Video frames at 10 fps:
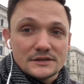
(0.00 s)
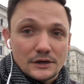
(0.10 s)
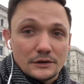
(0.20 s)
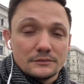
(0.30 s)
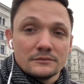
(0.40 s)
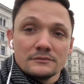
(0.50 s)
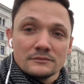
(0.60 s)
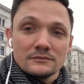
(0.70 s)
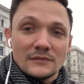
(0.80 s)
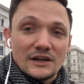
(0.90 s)
So
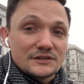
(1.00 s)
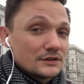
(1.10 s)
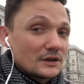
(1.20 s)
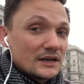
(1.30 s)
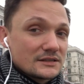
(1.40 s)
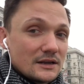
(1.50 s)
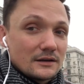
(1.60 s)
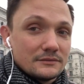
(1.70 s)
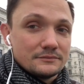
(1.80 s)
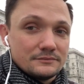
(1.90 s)
I'll see you guys later.